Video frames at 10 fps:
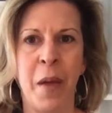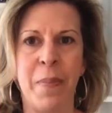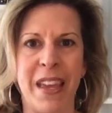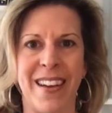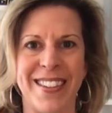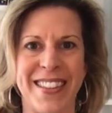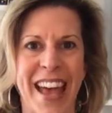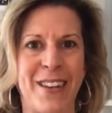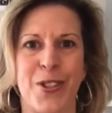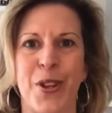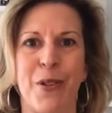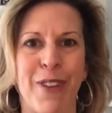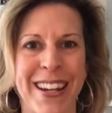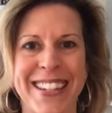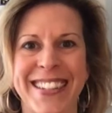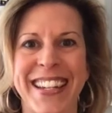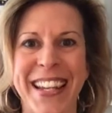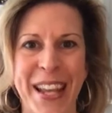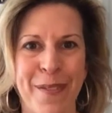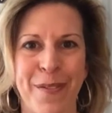because that is the greatest
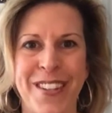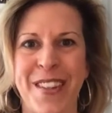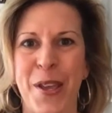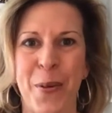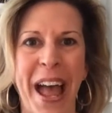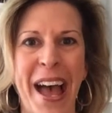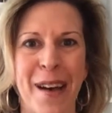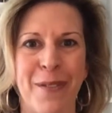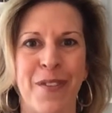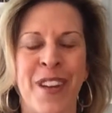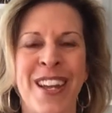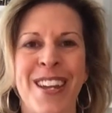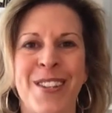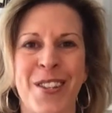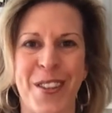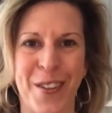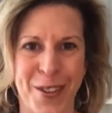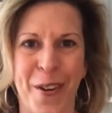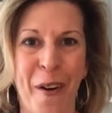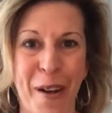gift that you have
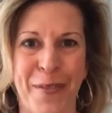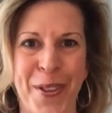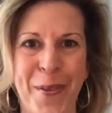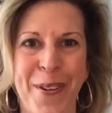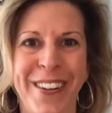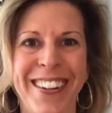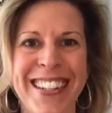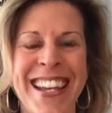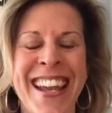to offer the world,